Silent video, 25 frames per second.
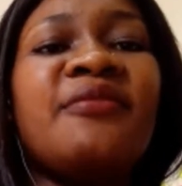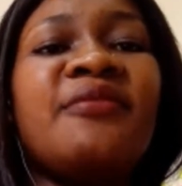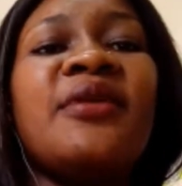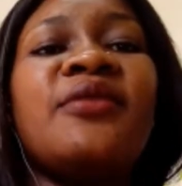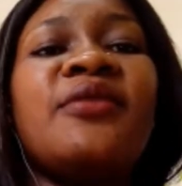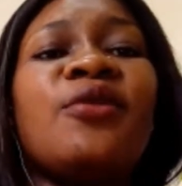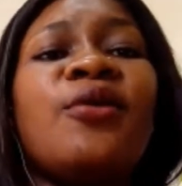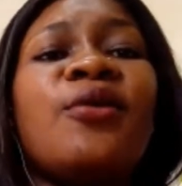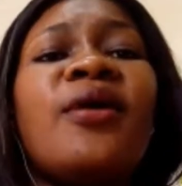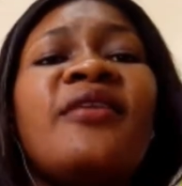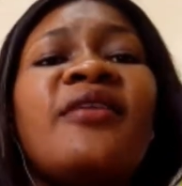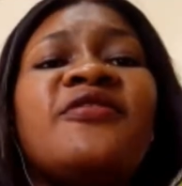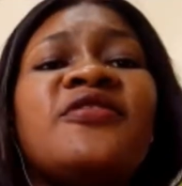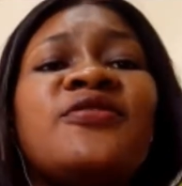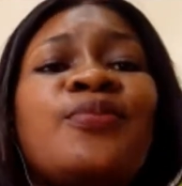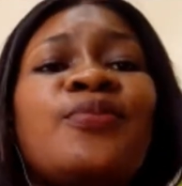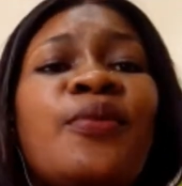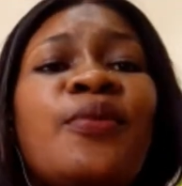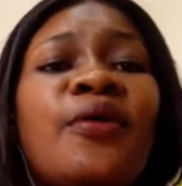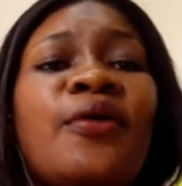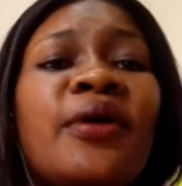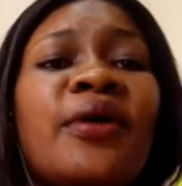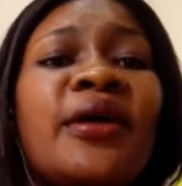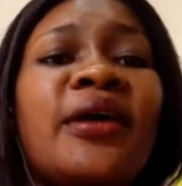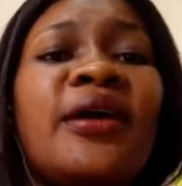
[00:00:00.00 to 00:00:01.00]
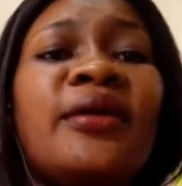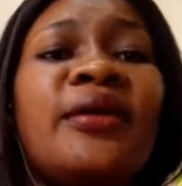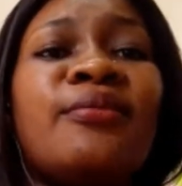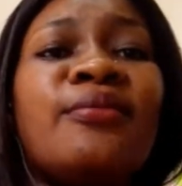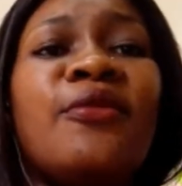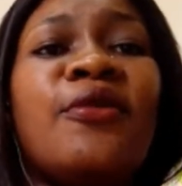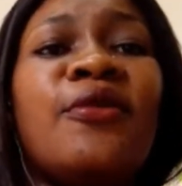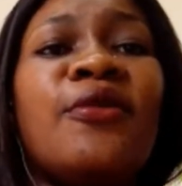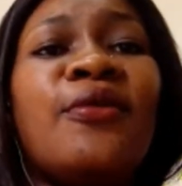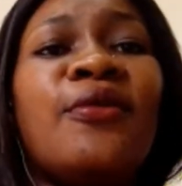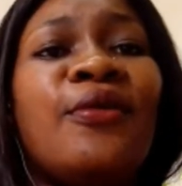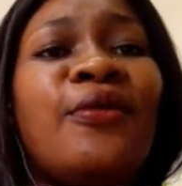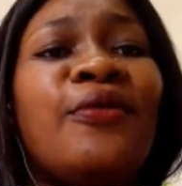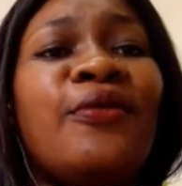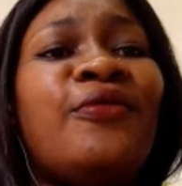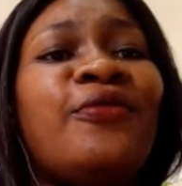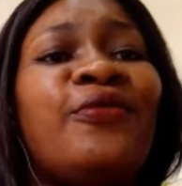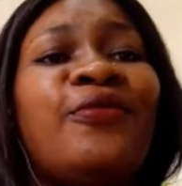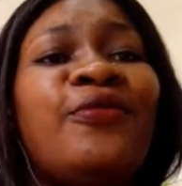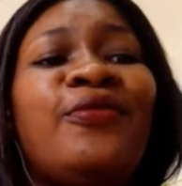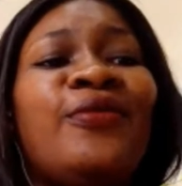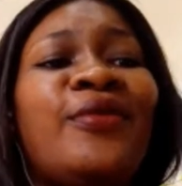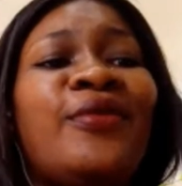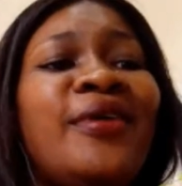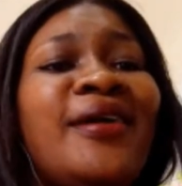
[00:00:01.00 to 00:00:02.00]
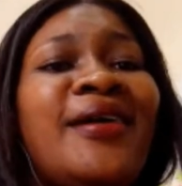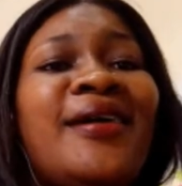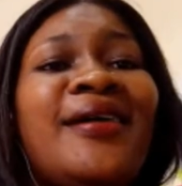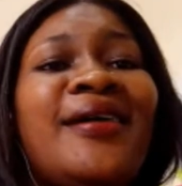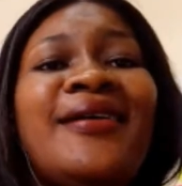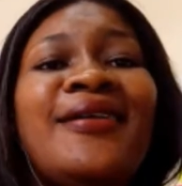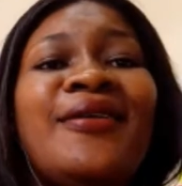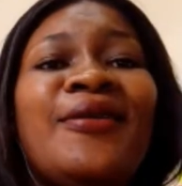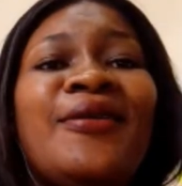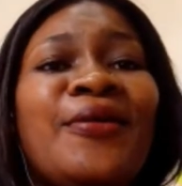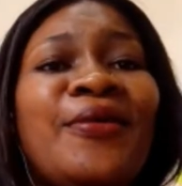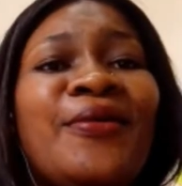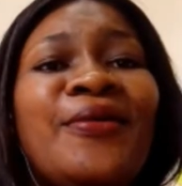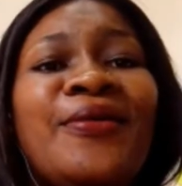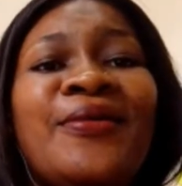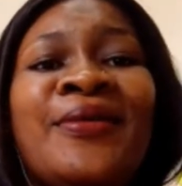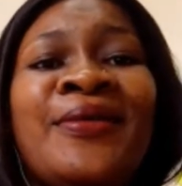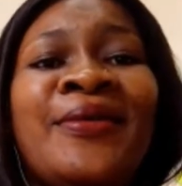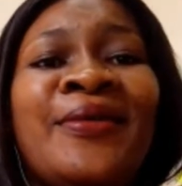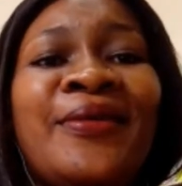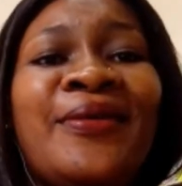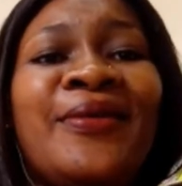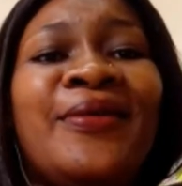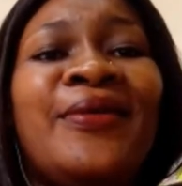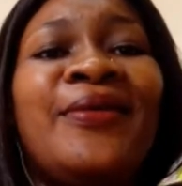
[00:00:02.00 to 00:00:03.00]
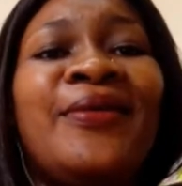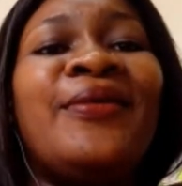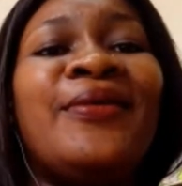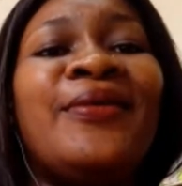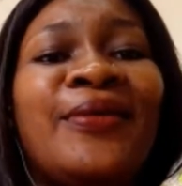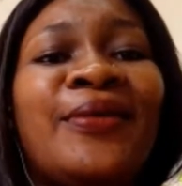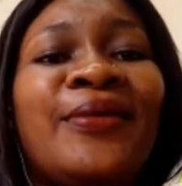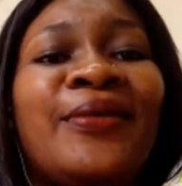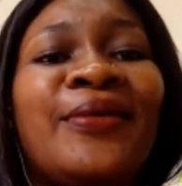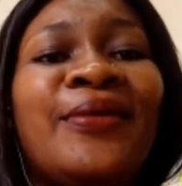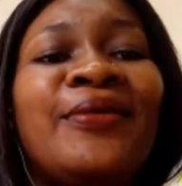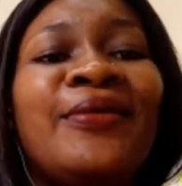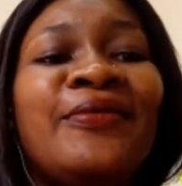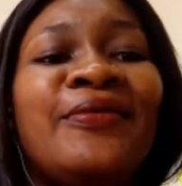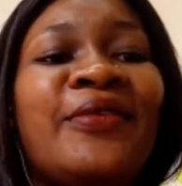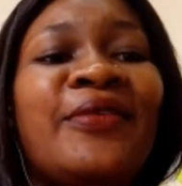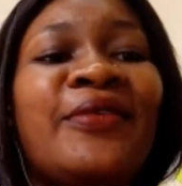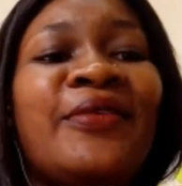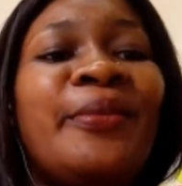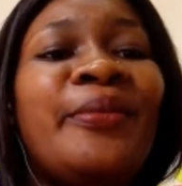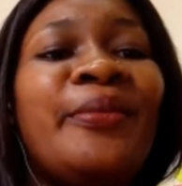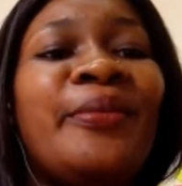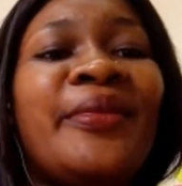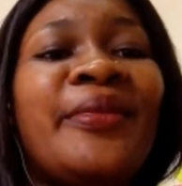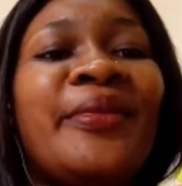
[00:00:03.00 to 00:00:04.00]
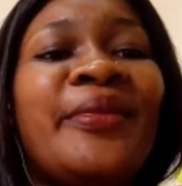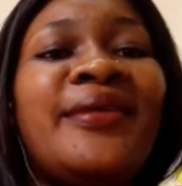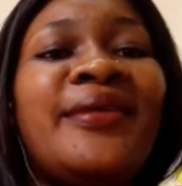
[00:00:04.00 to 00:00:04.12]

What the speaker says: Though I've spoken more of all all of them.